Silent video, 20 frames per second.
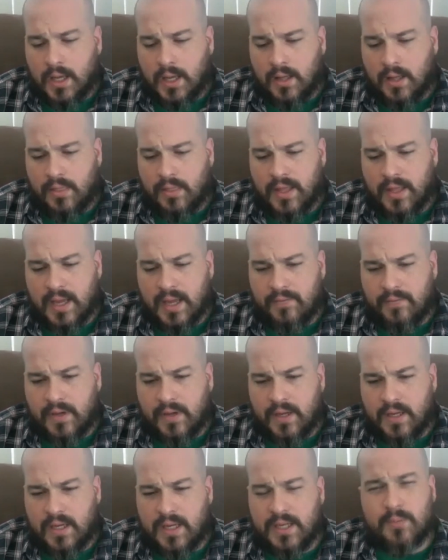They have
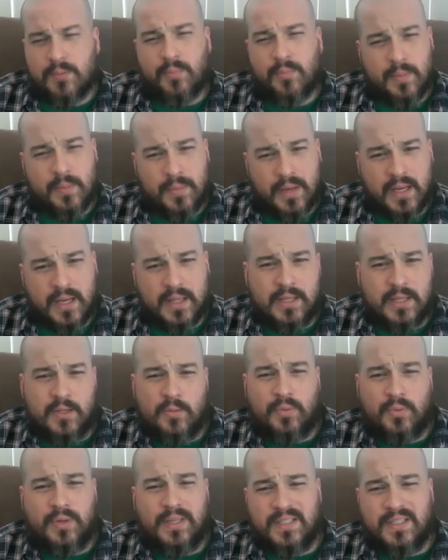a heated print bed and they
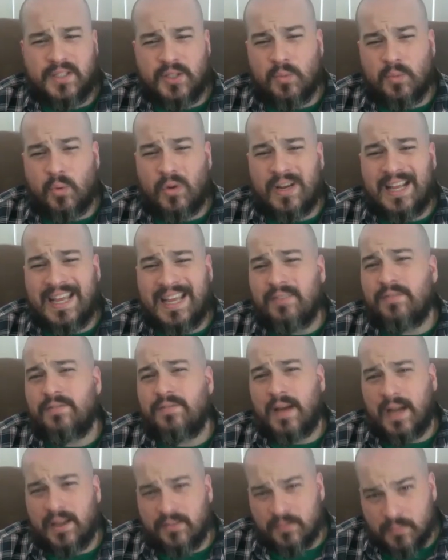do print in
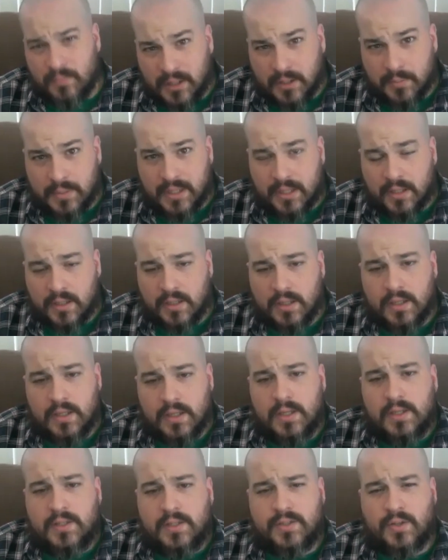2.85 millimeter.
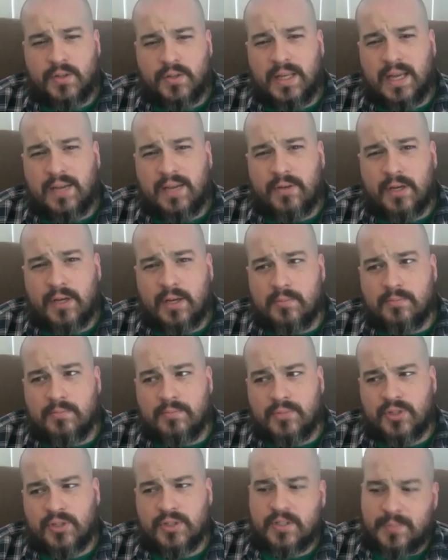So they have
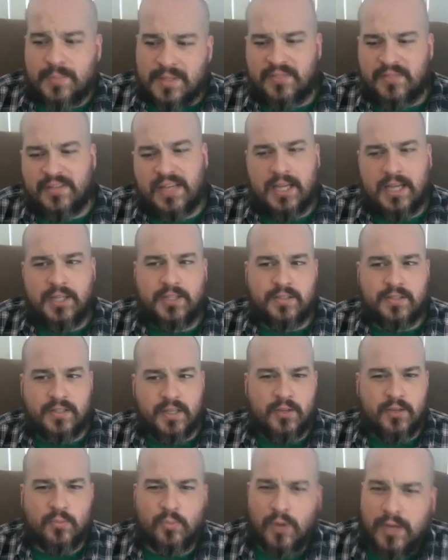certain specifications
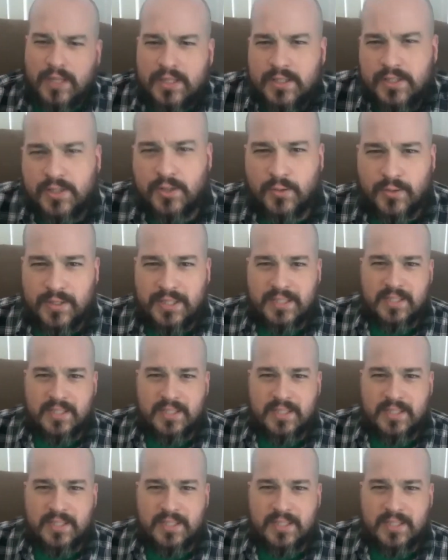that you run into and need to